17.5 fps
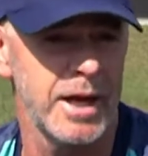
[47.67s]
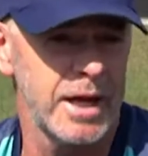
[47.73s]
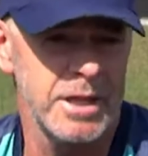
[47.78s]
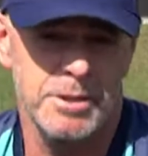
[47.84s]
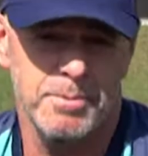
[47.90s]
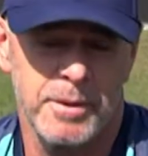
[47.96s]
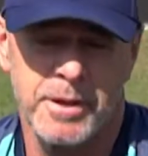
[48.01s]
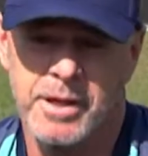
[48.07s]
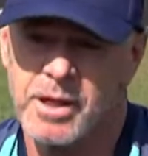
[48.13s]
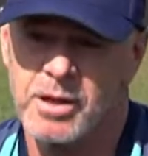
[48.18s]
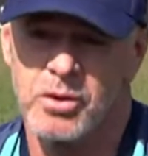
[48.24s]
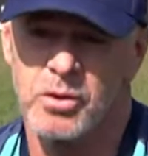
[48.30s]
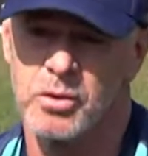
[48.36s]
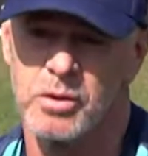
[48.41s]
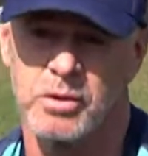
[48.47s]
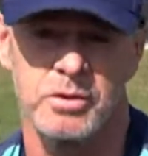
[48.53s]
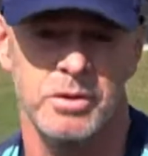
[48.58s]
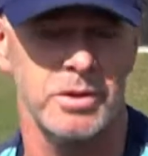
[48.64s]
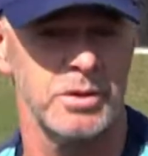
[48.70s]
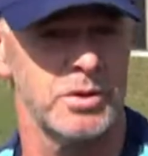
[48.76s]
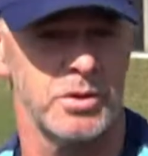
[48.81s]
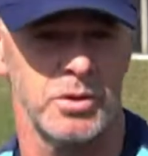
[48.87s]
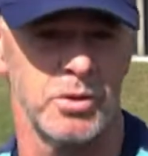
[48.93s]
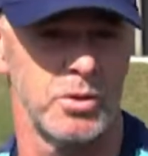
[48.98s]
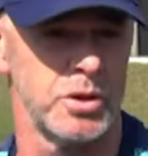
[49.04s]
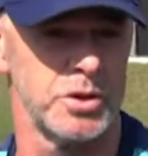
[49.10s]
HP includes
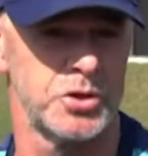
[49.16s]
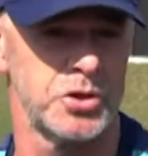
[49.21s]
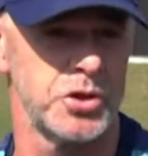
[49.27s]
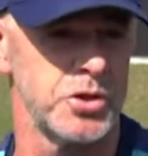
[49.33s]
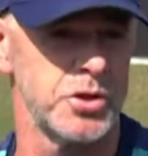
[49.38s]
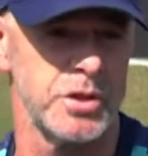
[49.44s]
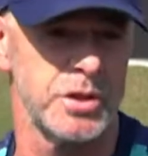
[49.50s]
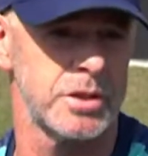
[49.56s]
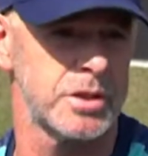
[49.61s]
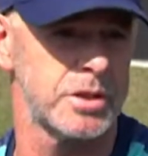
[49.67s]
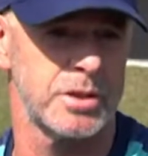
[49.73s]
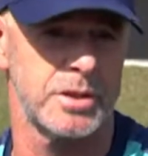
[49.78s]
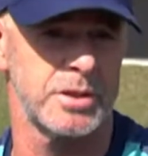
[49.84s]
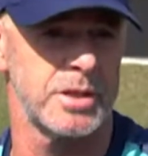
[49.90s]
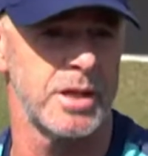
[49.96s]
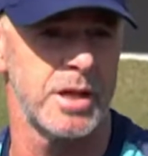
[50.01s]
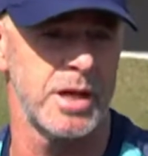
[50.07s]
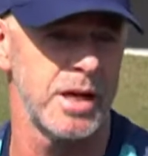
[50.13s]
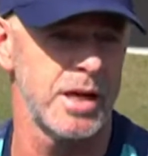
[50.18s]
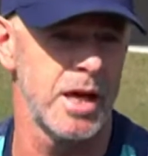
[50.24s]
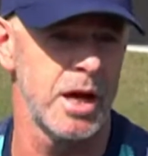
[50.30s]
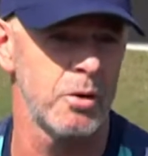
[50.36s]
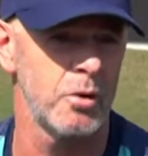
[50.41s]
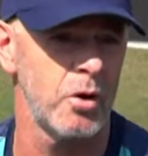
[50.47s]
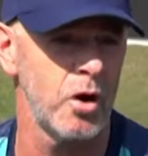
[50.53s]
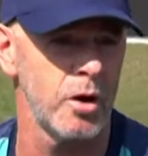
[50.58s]
all the juniors in
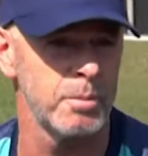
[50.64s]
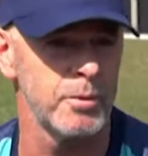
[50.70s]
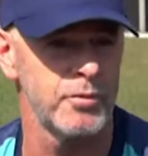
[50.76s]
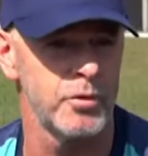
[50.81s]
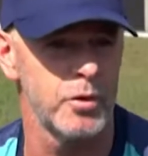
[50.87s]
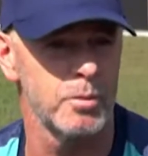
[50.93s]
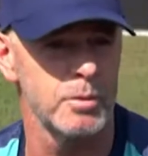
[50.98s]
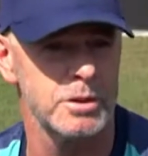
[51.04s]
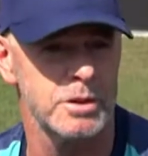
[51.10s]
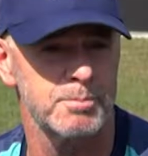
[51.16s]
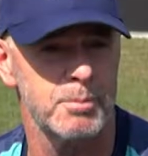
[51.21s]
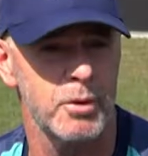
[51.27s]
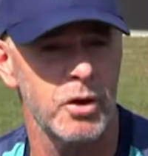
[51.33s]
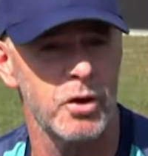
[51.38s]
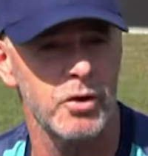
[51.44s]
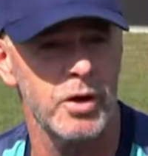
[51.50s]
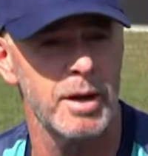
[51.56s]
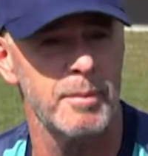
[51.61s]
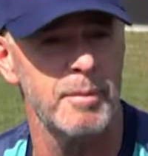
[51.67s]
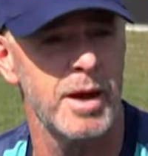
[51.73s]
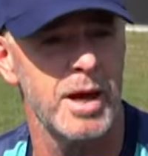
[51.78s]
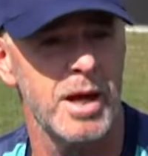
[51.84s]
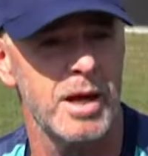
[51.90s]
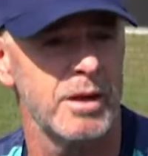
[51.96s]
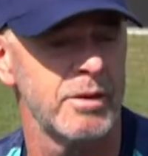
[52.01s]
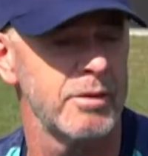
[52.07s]
our high performance program
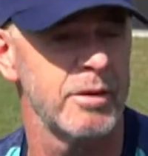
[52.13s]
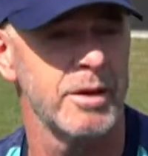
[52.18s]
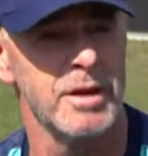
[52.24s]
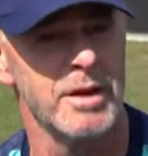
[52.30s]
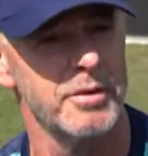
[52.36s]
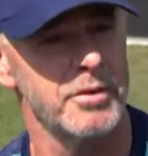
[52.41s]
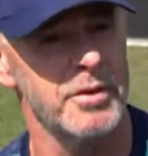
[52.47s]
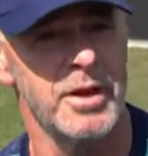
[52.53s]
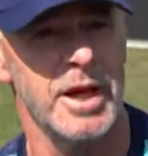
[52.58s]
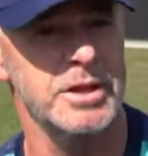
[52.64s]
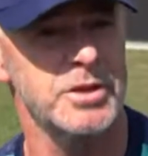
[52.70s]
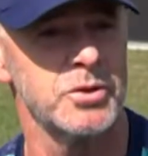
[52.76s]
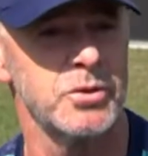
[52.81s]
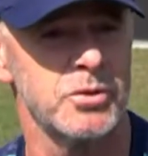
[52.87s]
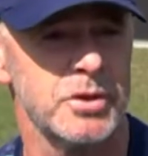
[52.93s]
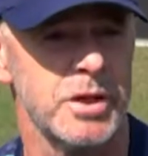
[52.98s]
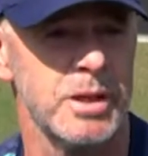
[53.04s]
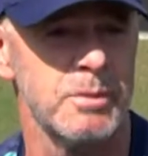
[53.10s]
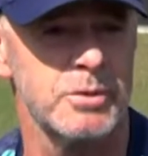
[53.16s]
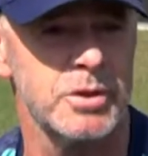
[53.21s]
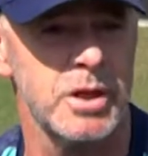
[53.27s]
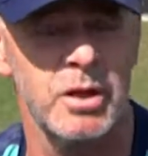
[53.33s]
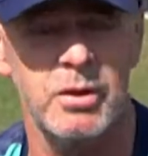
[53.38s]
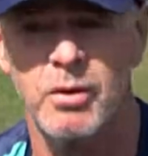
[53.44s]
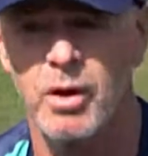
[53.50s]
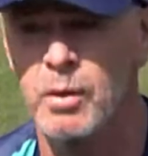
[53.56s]
and the national team.
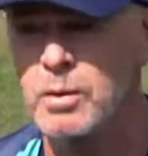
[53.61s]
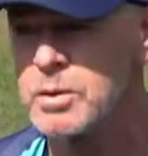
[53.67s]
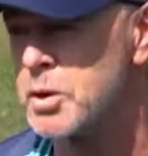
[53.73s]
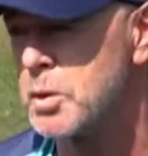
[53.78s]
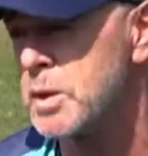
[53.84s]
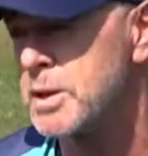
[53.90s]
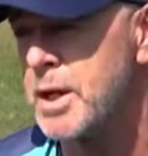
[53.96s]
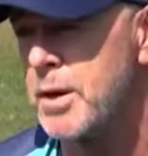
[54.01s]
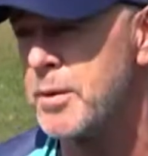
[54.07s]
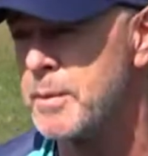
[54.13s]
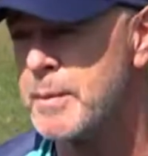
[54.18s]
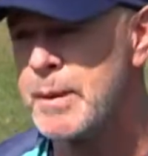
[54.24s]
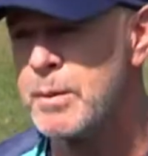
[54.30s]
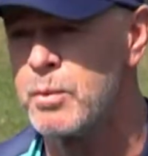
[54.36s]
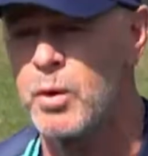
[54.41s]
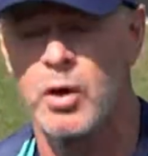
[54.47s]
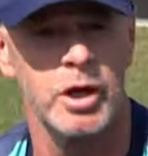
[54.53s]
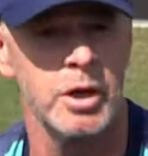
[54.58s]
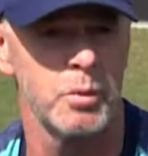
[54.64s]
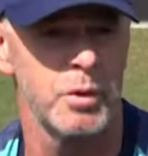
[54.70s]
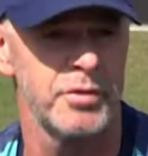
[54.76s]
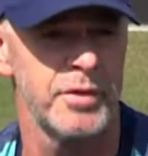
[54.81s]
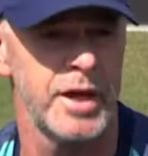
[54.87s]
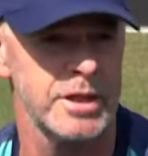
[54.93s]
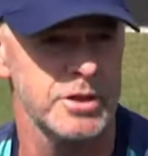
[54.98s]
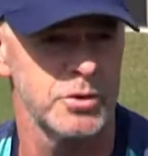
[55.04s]
So I was always going to be working
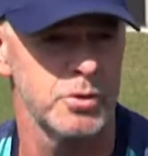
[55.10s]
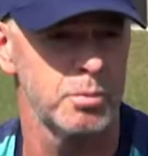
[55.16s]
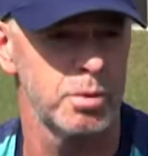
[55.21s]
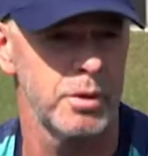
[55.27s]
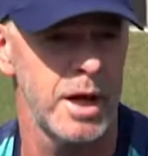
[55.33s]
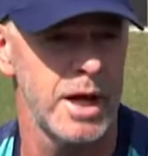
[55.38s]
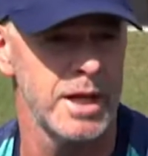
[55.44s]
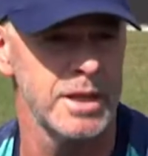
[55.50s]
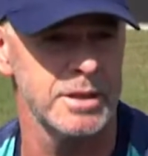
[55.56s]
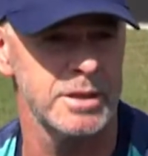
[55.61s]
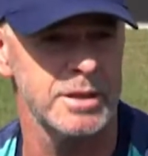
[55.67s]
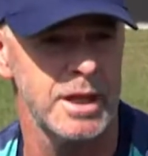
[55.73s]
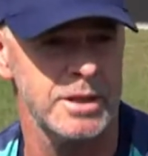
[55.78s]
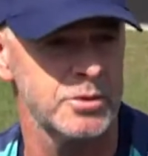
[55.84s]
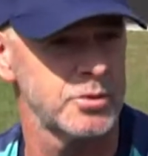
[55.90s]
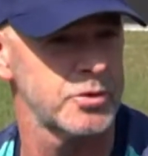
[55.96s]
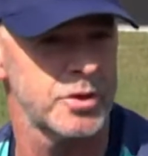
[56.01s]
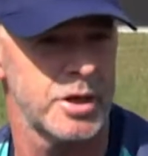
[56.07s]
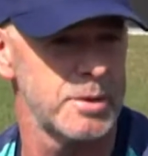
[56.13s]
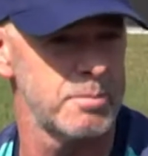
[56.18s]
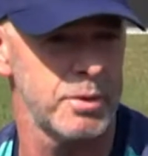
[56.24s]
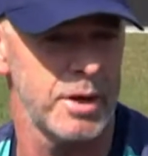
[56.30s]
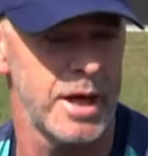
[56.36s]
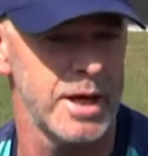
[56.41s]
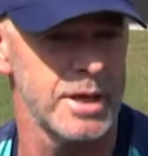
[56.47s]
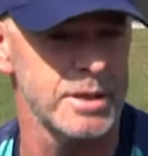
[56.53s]
with national players, national team
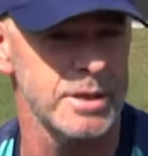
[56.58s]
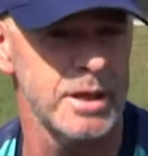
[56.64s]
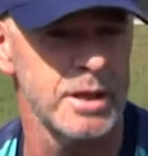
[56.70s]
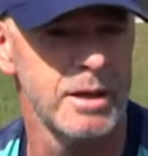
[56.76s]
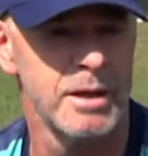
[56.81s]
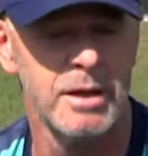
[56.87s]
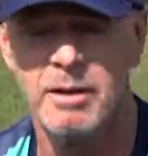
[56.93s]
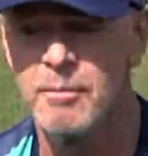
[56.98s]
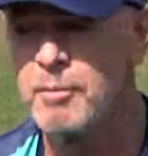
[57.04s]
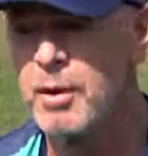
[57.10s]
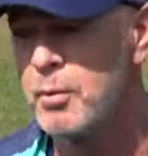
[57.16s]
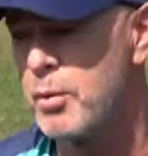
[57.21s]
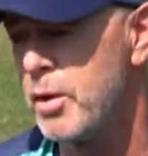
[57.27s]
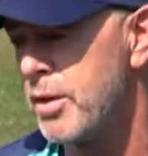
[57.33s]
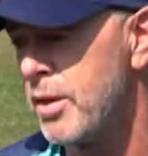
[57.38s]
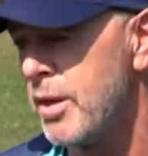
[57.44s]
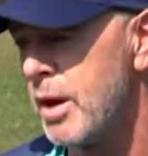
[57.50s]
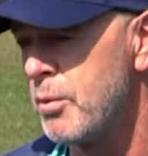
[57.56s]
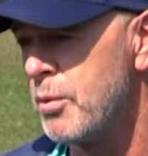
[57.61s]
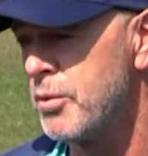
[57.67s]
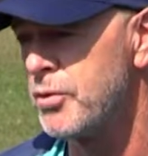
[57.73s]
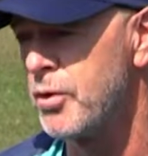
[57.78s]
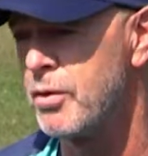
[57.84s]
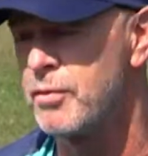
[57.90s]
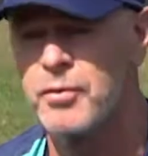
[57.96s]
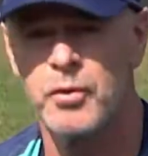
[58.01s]
players, but whether that
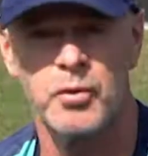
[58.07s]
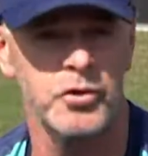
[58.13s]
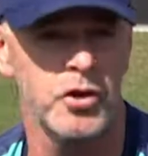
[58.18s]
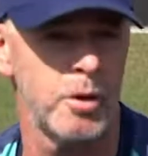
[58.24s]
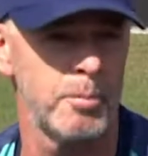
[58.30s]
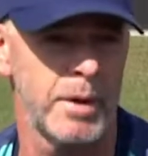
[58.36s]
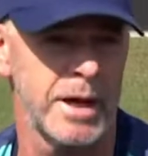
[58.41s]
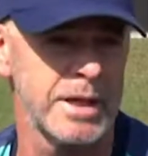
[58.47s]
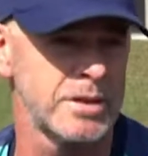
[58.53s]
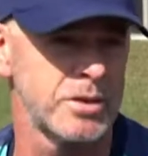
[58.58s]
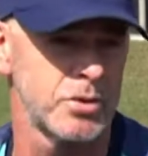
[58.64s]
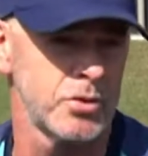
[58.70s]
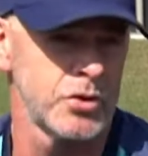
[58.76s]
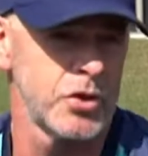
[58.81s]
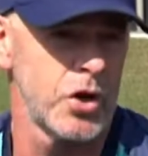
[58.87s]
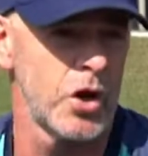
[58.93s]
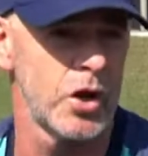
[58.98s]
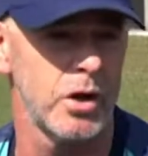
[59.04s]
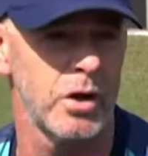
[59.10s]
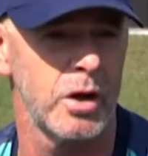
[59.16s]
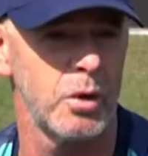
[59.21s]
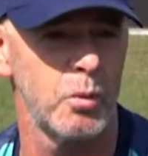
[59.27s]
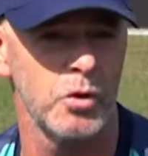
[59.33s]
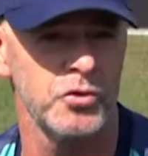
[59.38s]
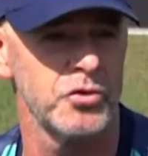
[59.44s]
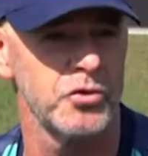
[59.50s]
was on a full-time basis or not,
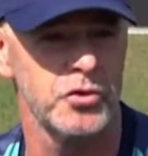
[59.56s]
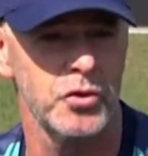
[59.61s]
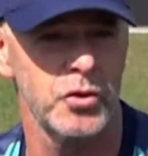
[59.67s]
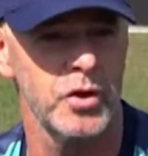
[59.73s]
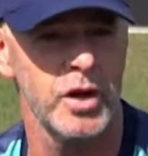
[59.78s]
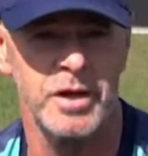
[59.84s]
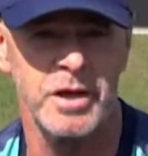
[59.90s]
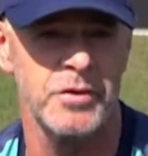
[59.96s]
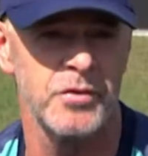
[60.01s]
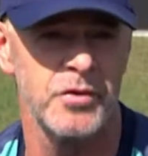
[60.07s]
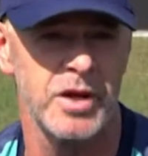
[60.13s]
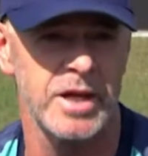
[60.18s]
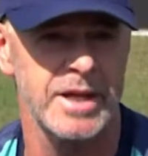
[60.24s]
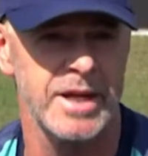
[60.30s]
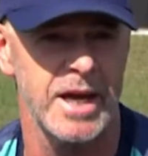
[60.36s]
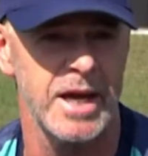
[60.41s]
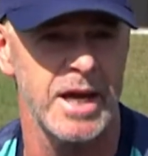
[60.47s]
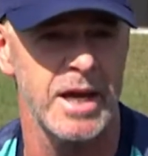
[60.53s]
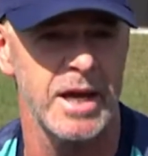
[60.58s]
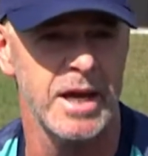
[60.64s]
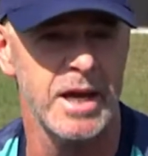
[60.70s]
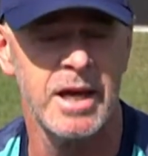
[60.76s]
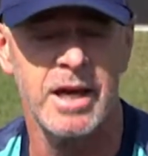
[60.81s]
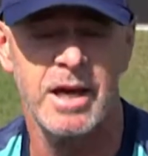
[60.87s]
I wasn't sure, and I didn't really care.